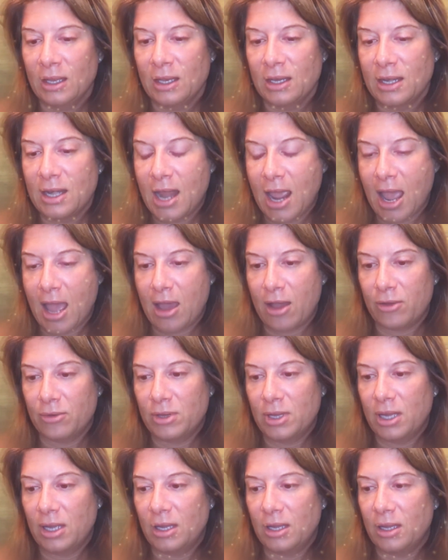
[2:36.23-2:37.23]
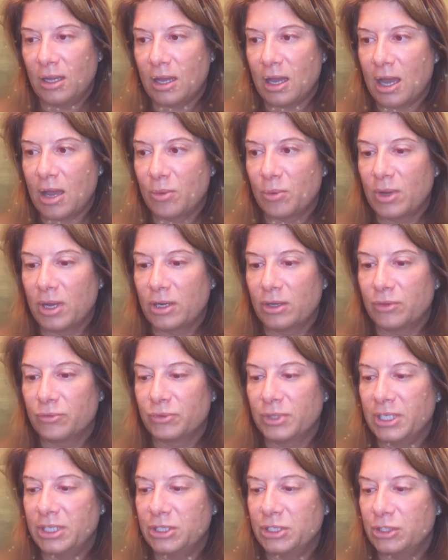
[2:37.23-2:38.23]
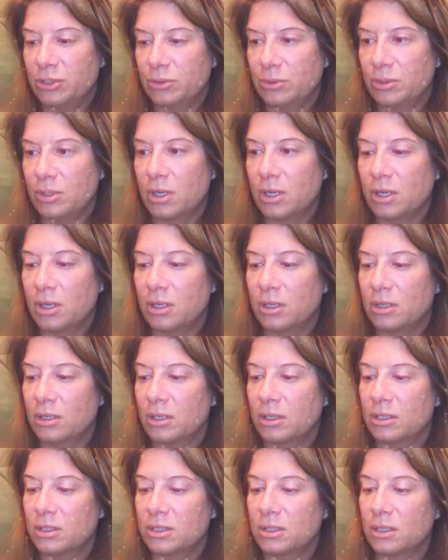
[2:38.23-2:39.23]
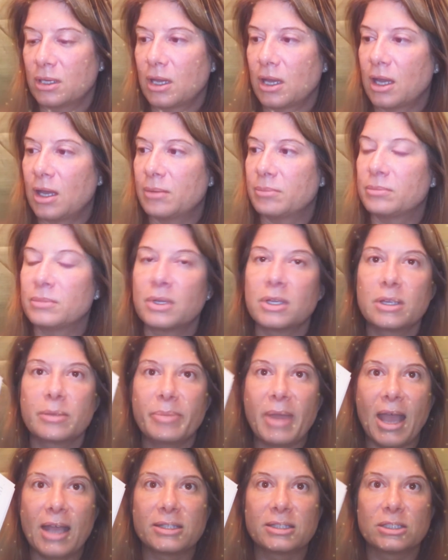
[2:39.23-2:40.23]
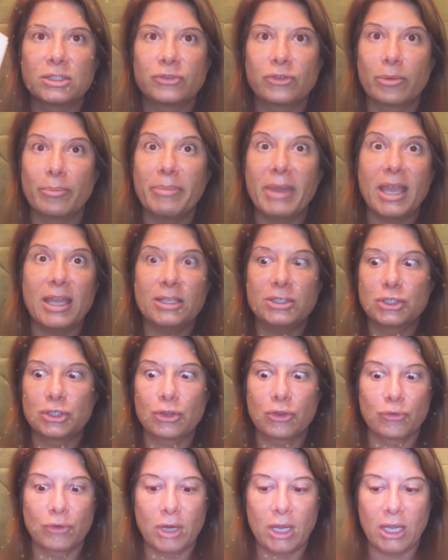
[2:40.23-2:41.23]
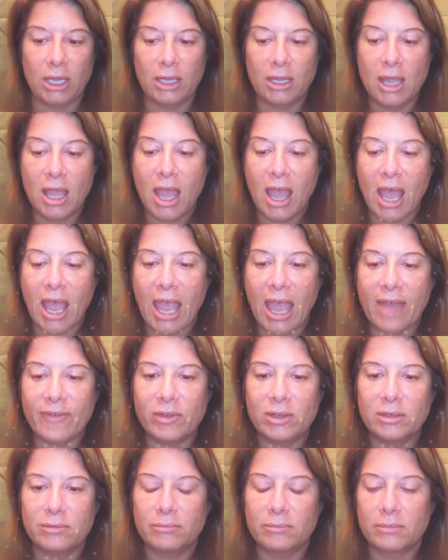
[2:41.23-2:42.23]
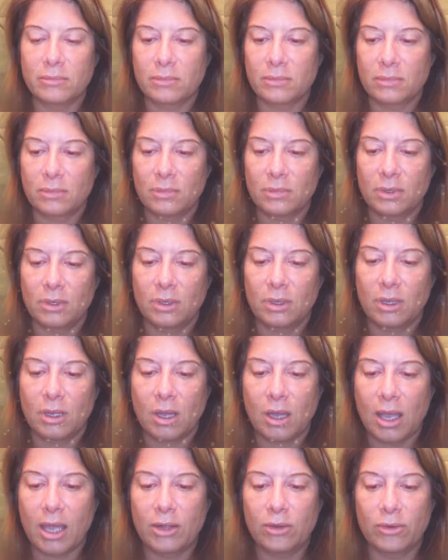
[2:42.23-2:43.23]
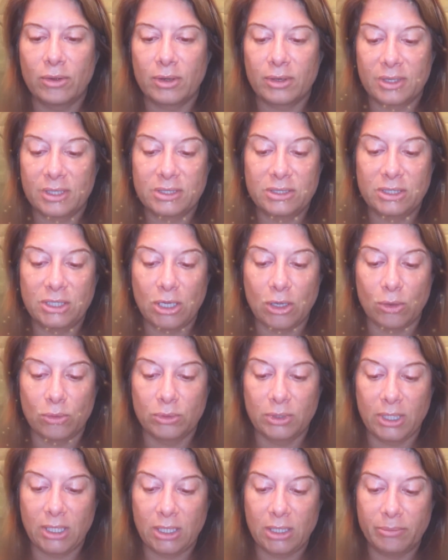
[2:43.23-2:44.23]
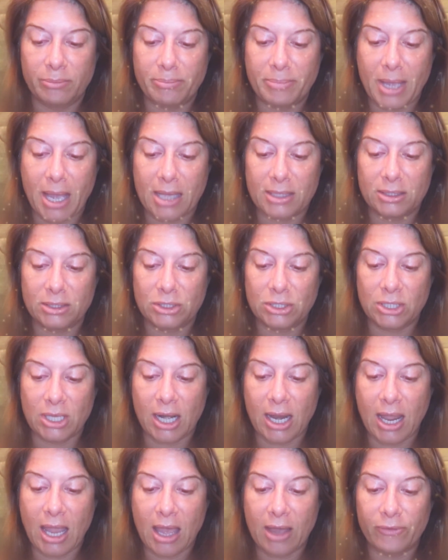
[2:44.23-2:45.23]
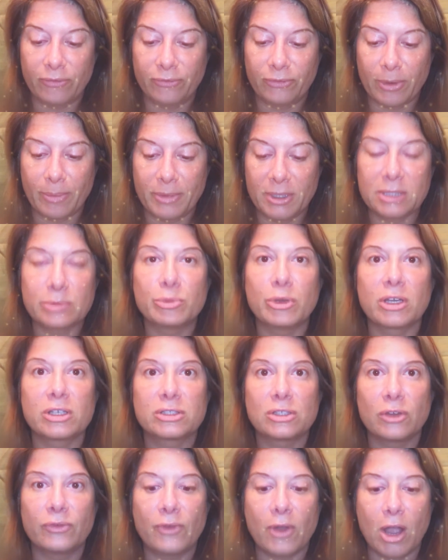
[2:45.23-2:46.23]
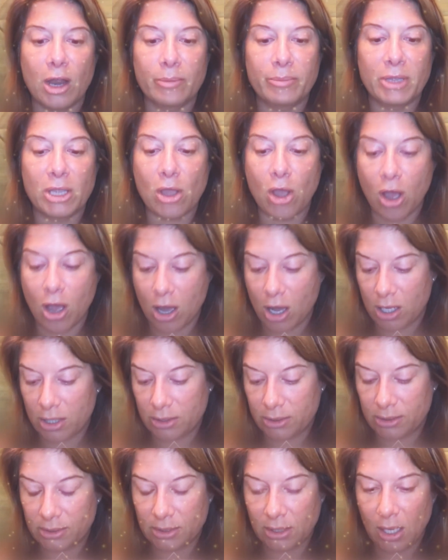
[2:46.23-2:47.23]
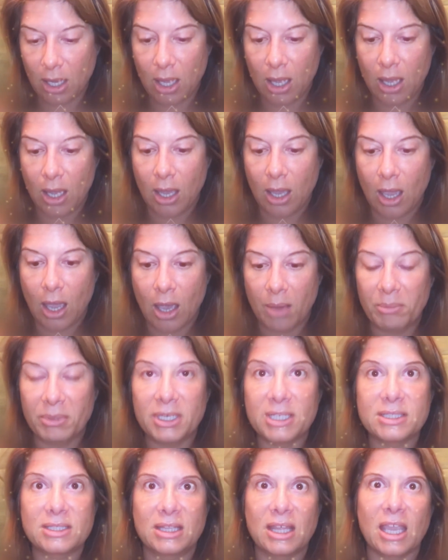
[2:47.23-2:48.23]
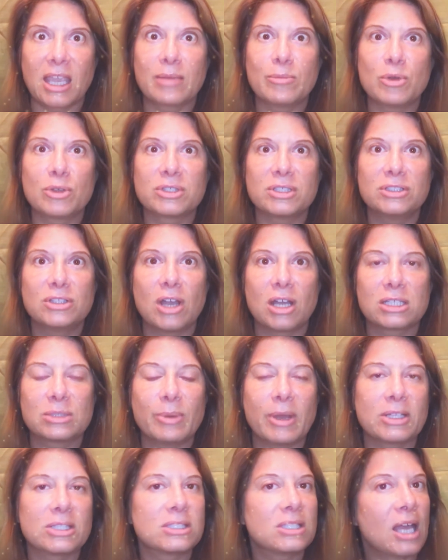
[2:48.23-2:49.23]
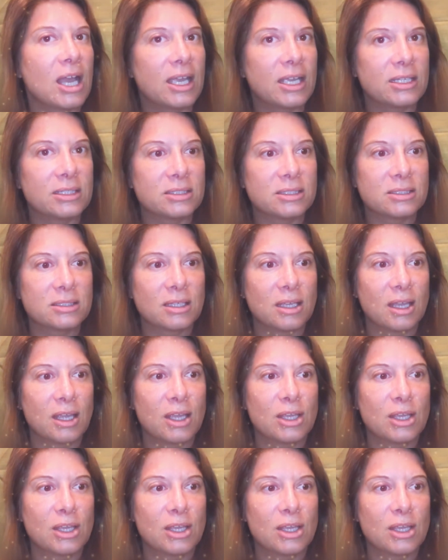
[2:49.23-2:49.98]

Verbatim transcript: Now, uh, I want to read you um, a passage from page three. I haven't, uh, I don't, this is the only passage that I have from this book so far because um, it is thick It mostly talks about science.